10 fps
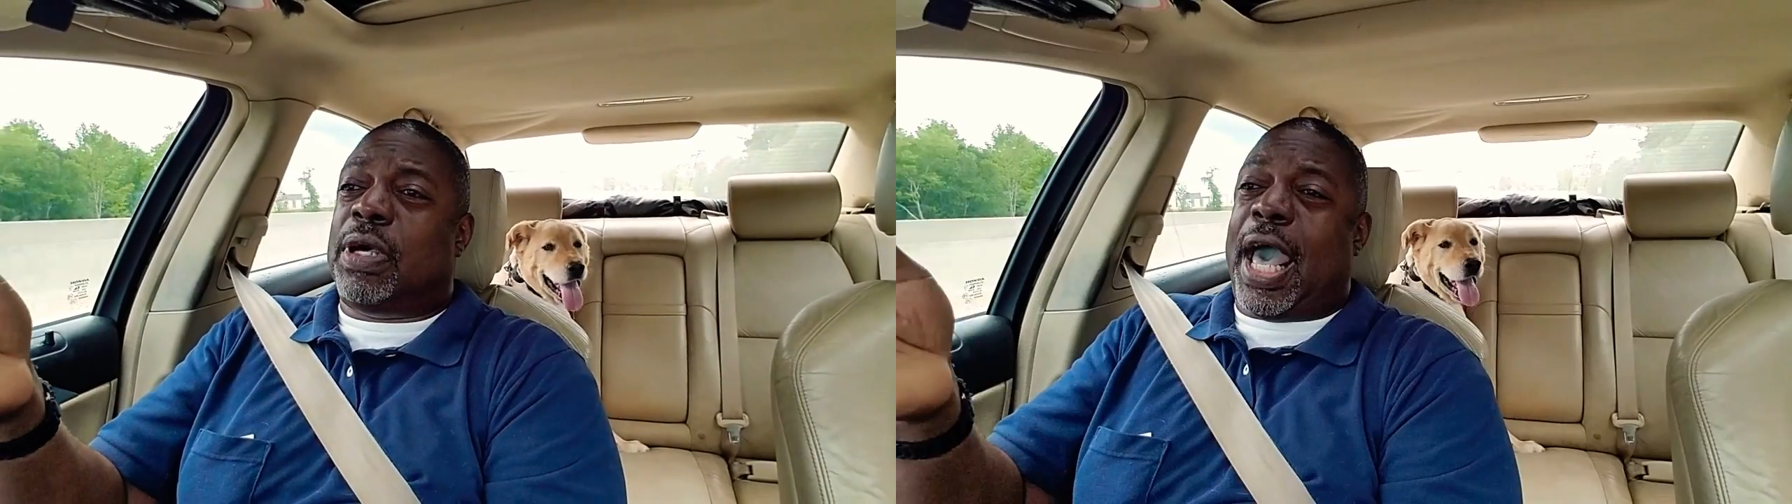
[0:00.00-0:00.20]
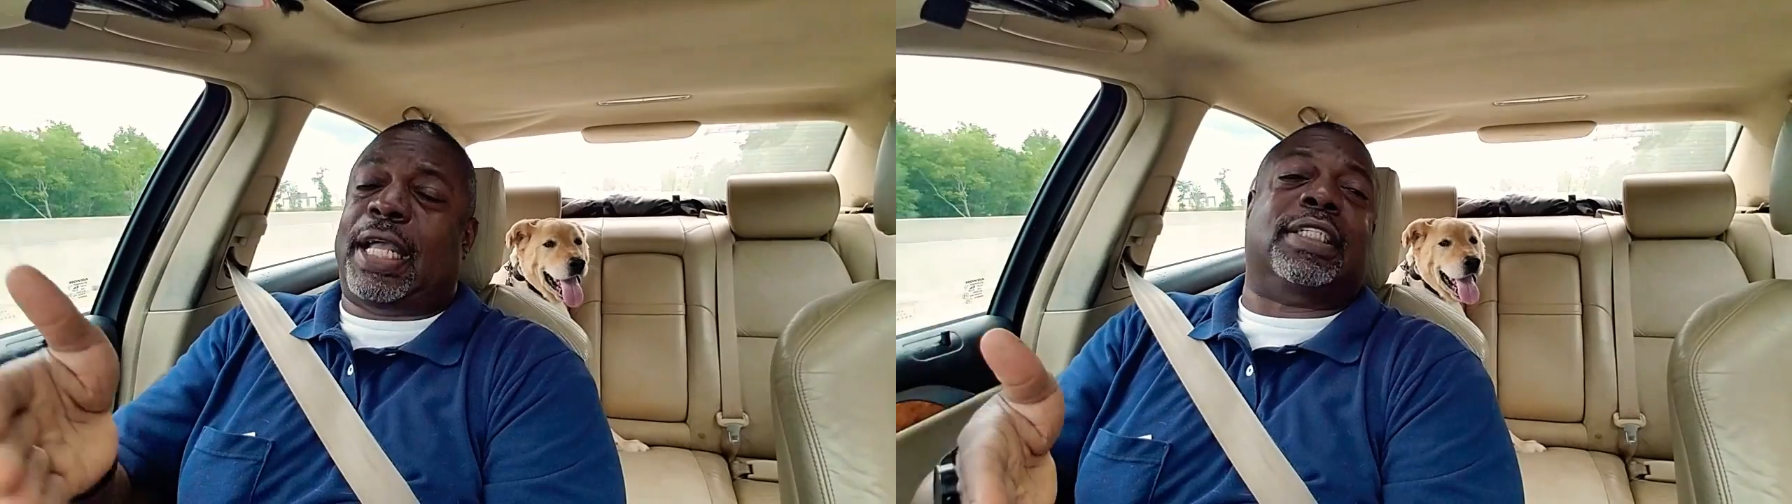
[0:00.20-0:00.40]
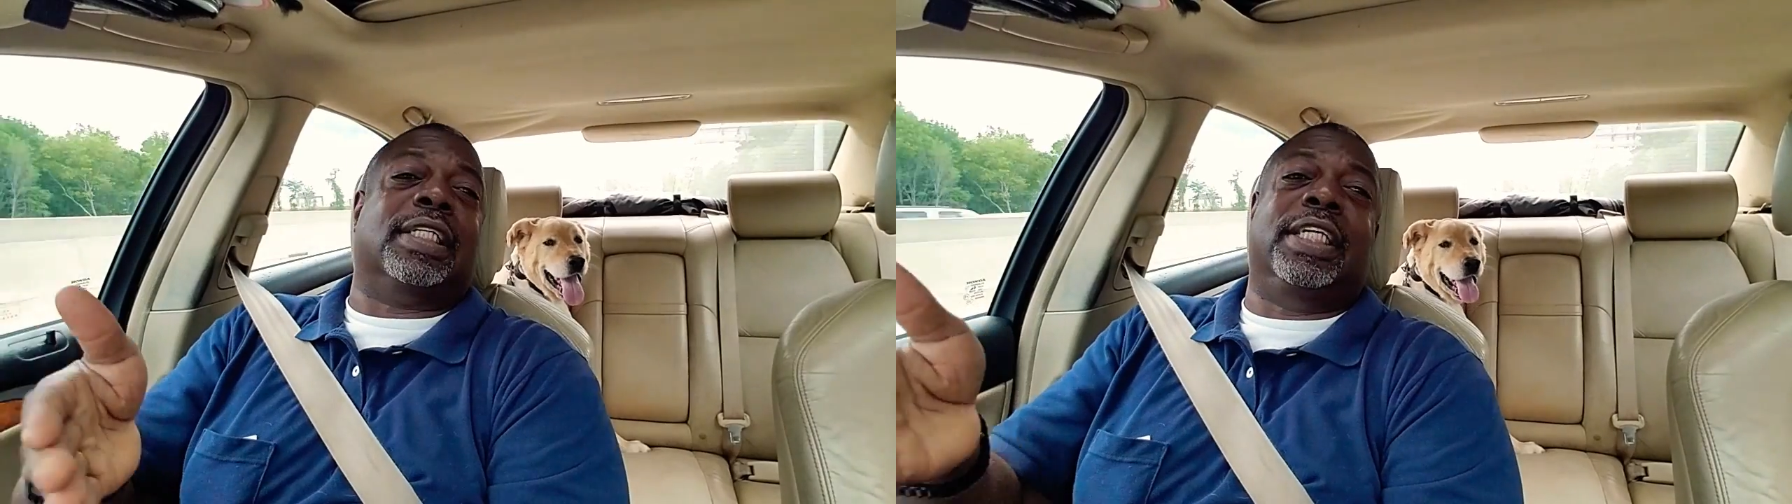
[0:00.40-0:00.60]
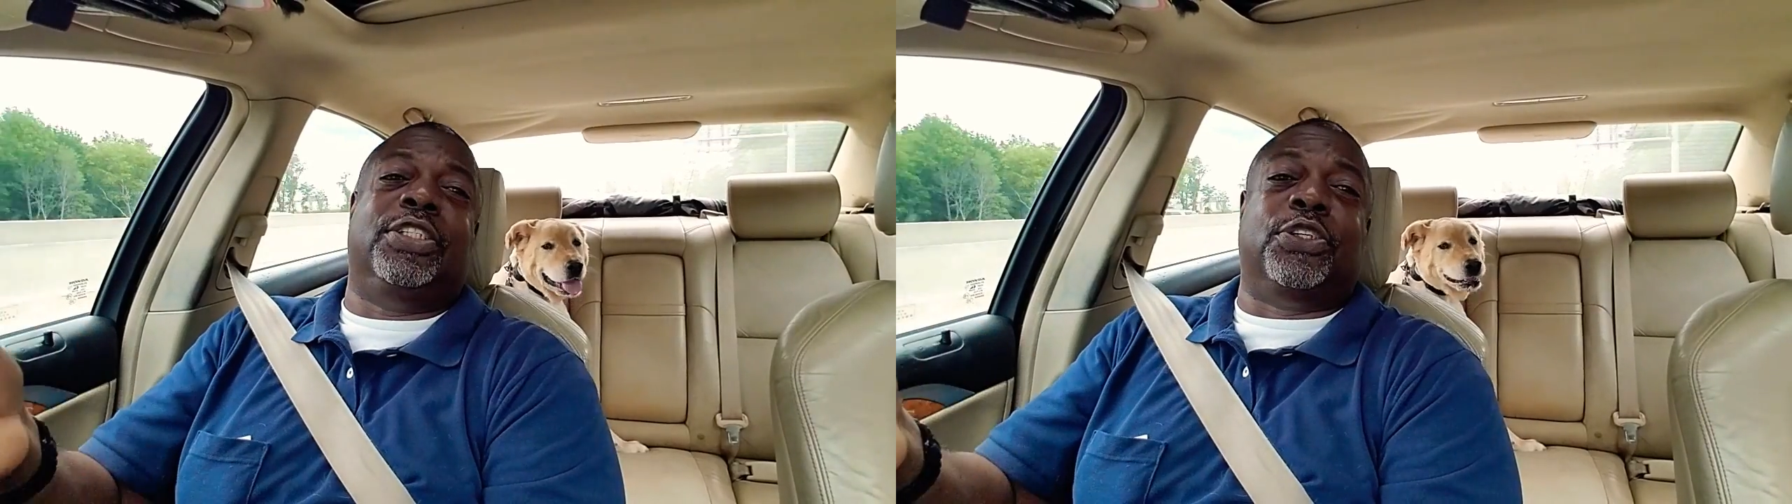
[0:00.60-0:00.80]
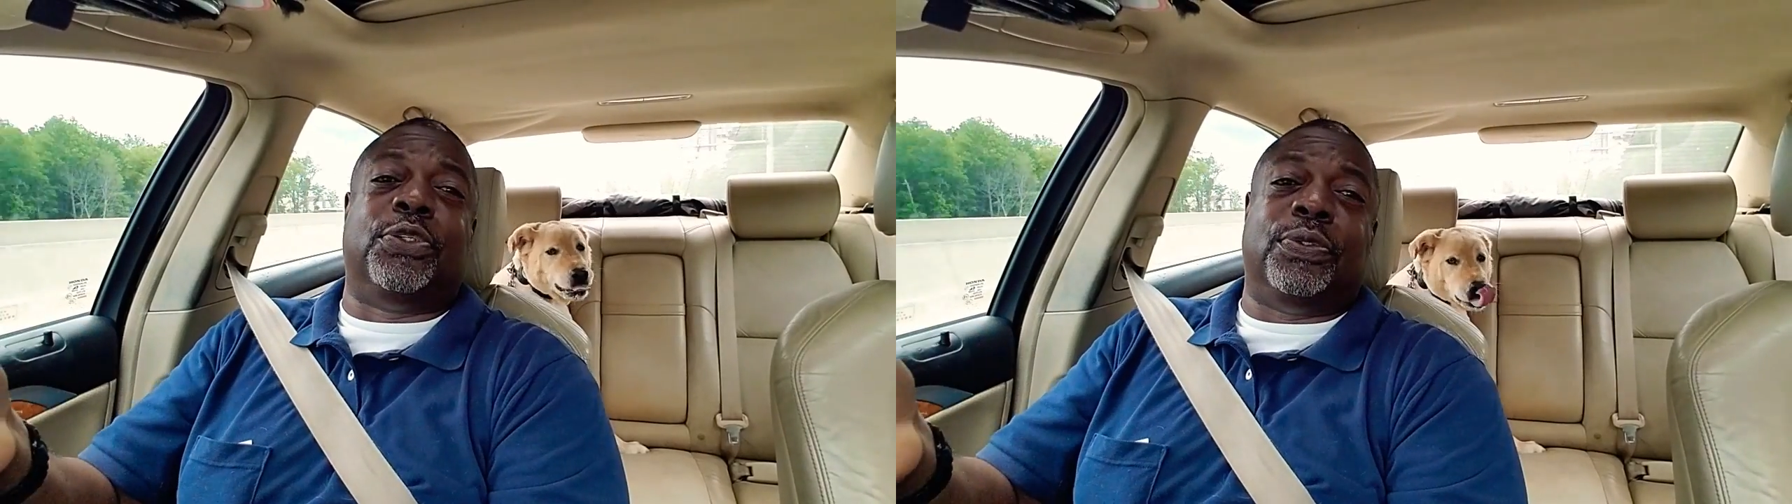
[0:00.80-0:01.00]
actually
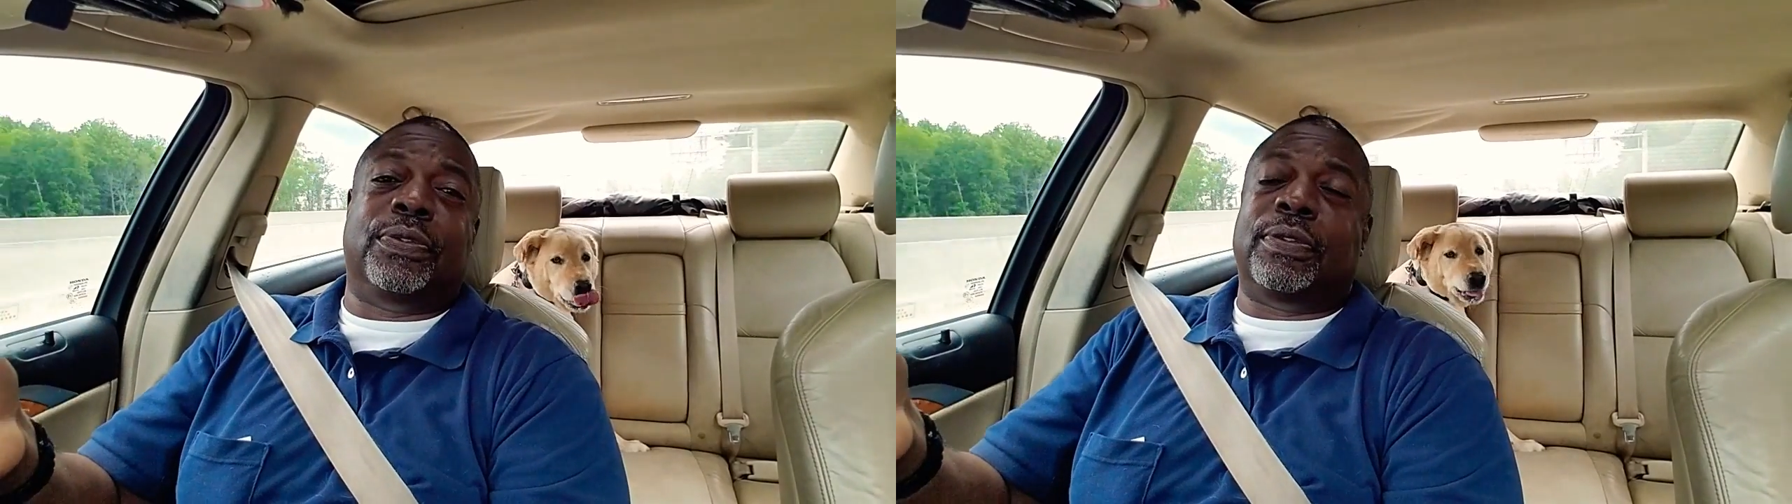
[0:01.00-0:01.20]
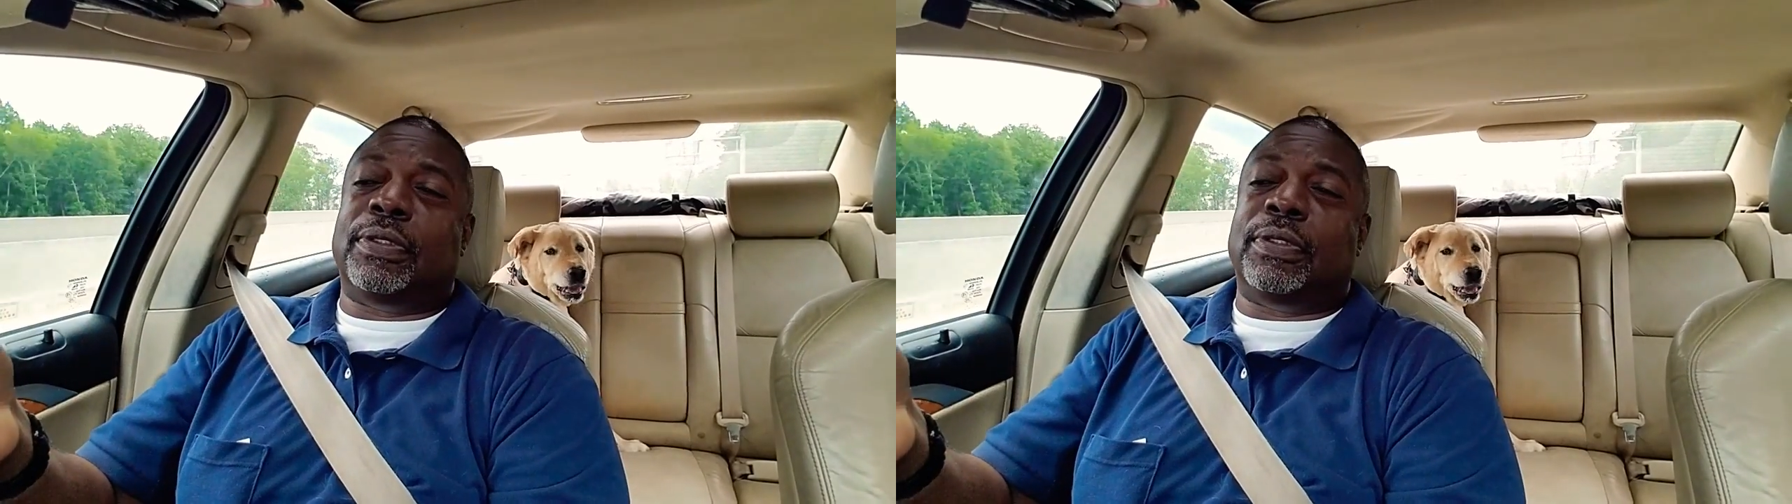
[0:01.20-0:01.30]
do.